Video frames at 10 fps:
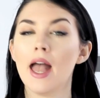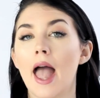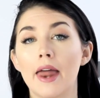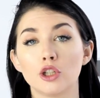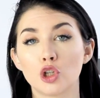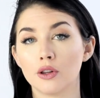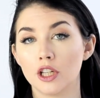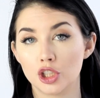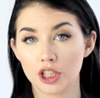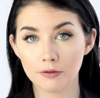and it showed
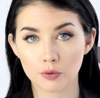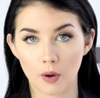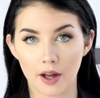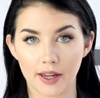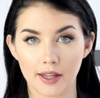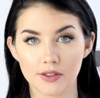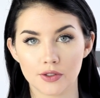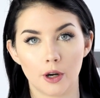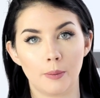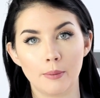that shift workers,
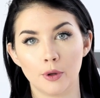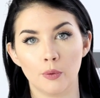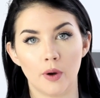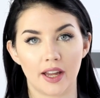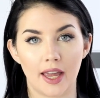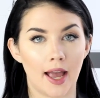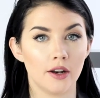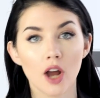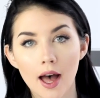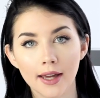so people who are working
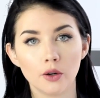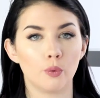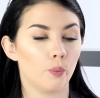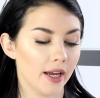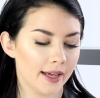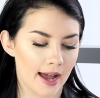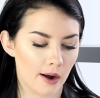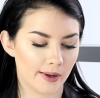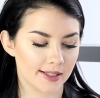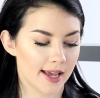at night or weird
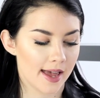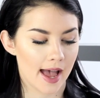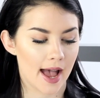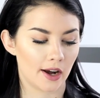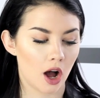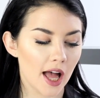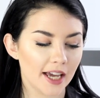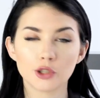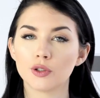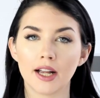hours, had
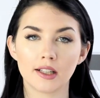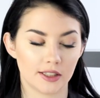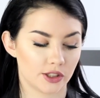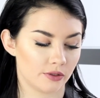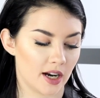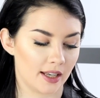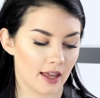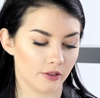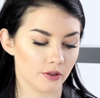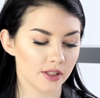high triglyceride
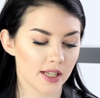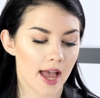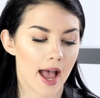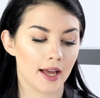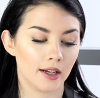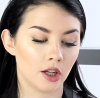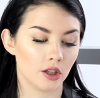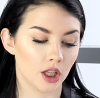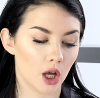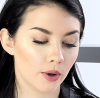levels
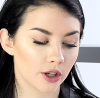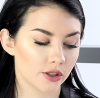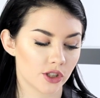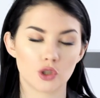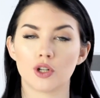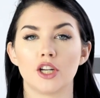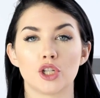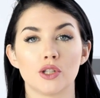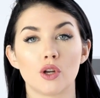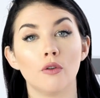and lower
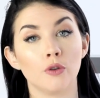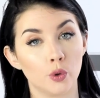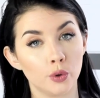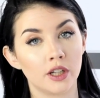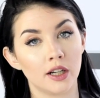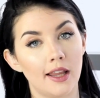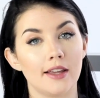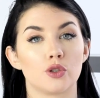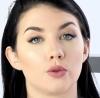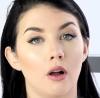concentrations of good
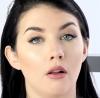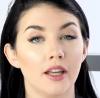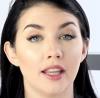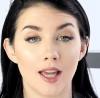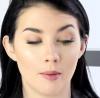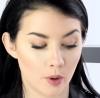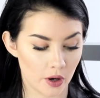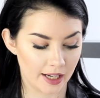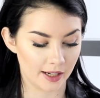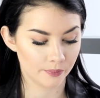cholesterol in their
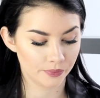body.